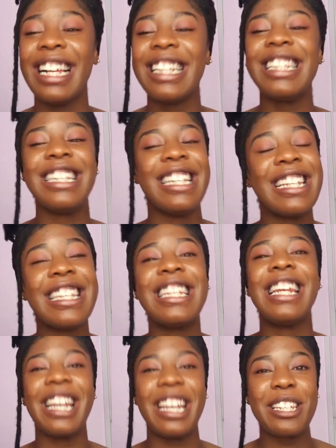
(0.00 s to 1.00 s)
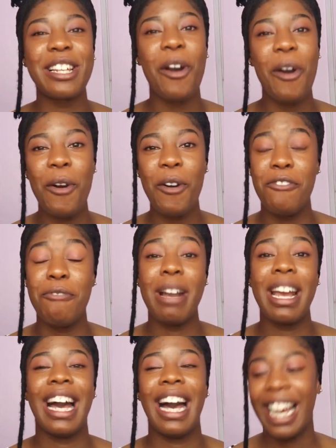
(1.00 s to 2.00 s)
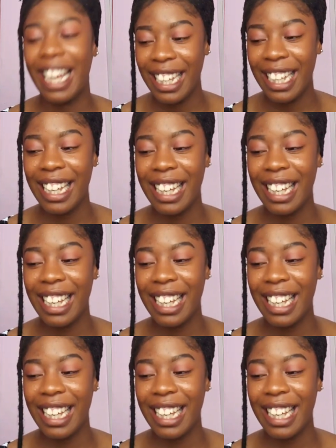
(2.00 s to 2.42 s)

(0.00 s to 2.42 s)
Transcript: didn't let go of my hand.